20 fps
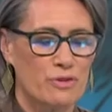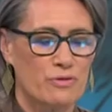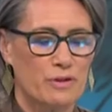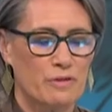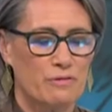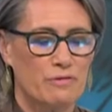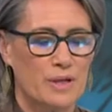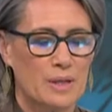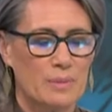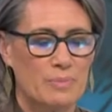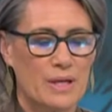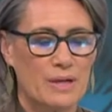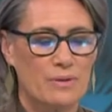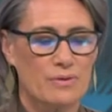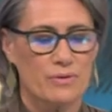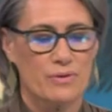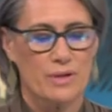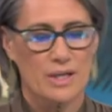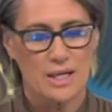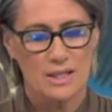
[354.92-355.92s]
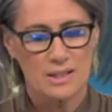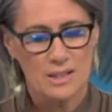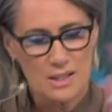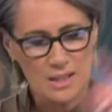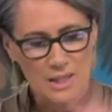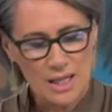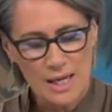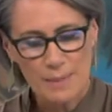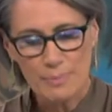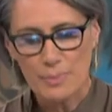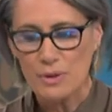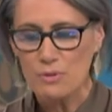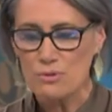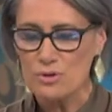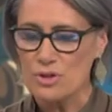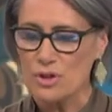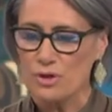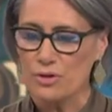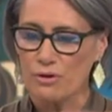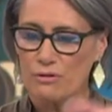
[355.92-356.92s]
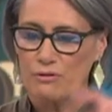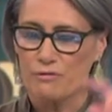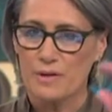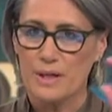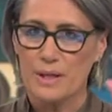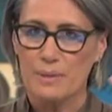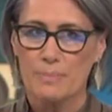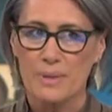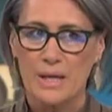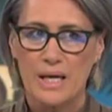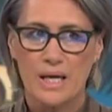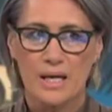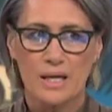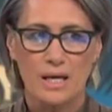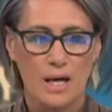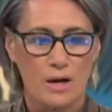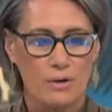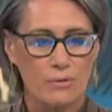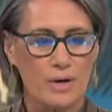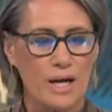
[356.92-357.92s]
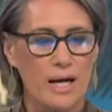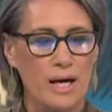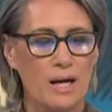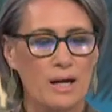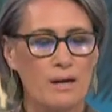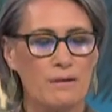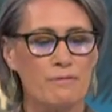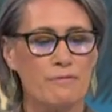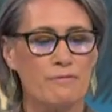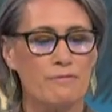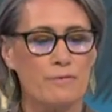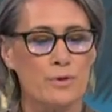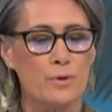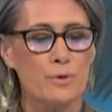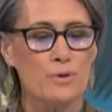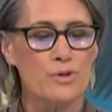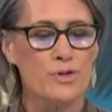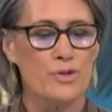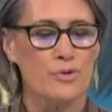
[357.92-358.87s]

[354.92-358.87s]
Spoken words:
for your feedback with regards to that, but also your feedback around food